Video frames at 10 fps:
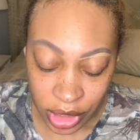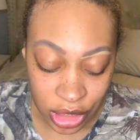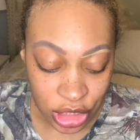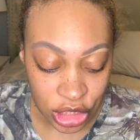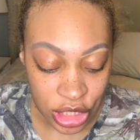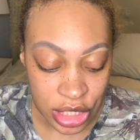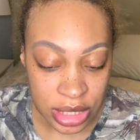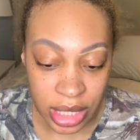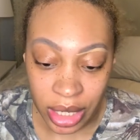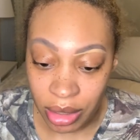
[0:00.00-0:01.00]
she
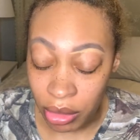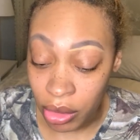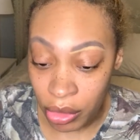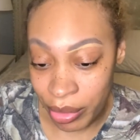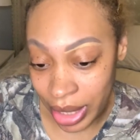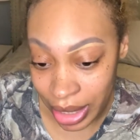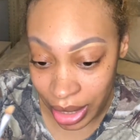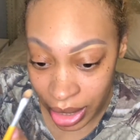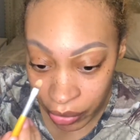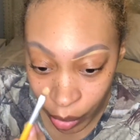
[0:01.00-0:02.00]
said, oh my
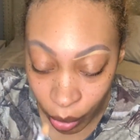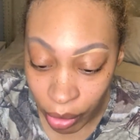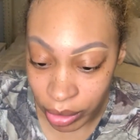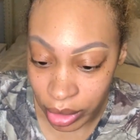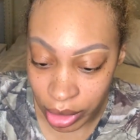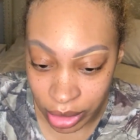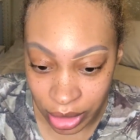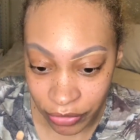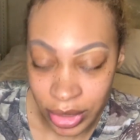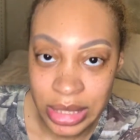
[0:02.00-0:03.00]
God, well,
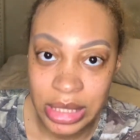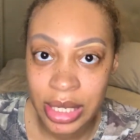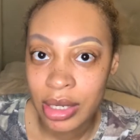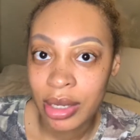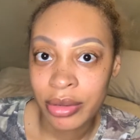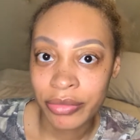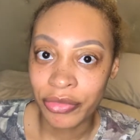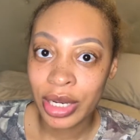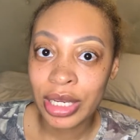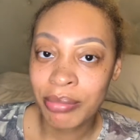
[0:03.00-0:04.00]
if
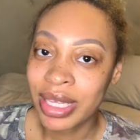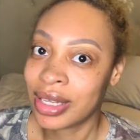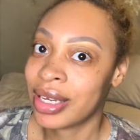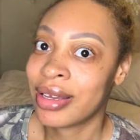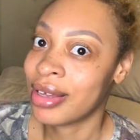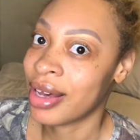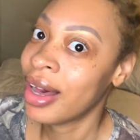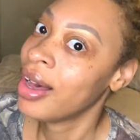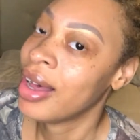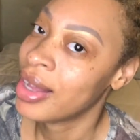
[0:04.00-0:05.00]
we're gonna be like
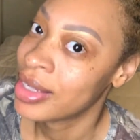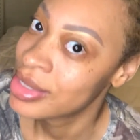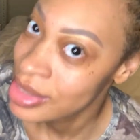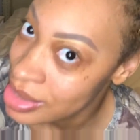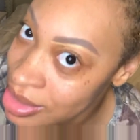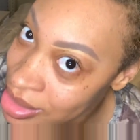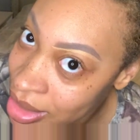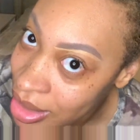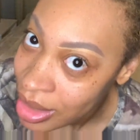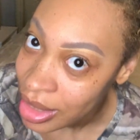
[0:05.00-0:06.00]
gods,
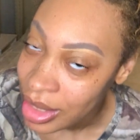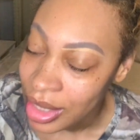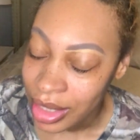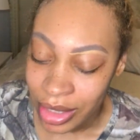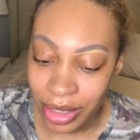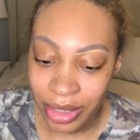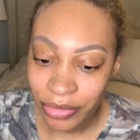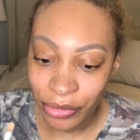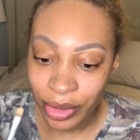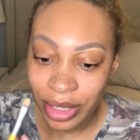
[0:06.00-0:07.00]

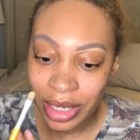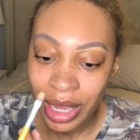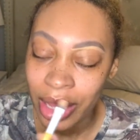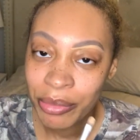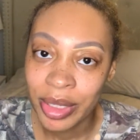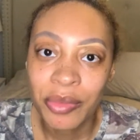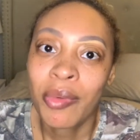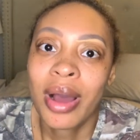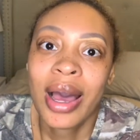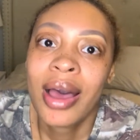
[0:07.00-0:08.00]
if we're gonna be
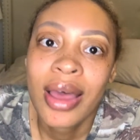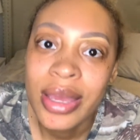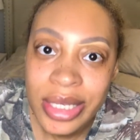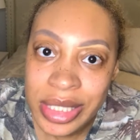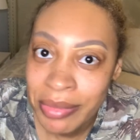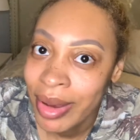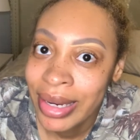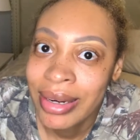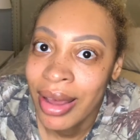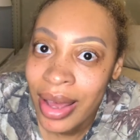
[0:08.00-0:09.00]
wise, why
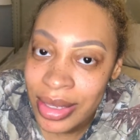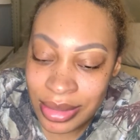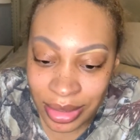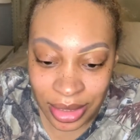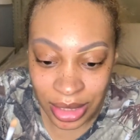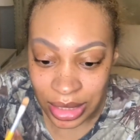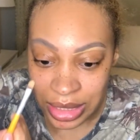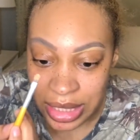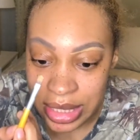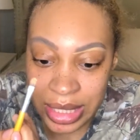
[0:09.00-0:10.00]
not
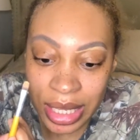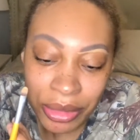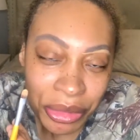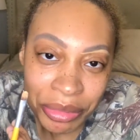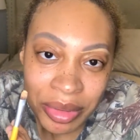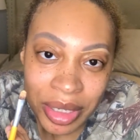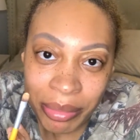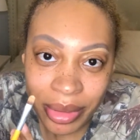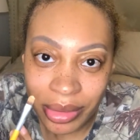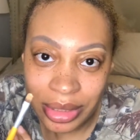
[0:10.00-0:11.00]
just take a little
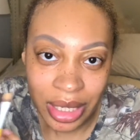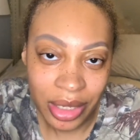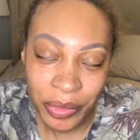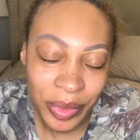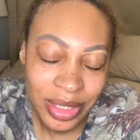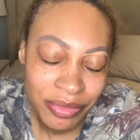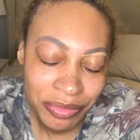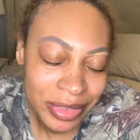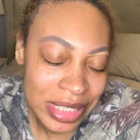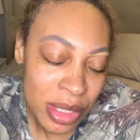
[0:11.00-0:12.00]
nibble? Like
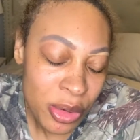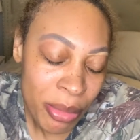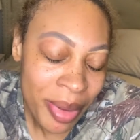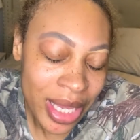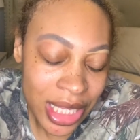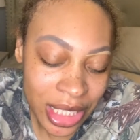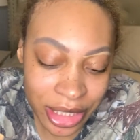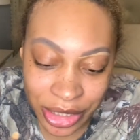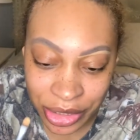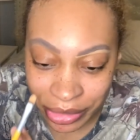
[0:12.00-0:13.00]
what's a little bite gonna
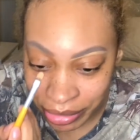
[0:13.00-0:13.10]
do?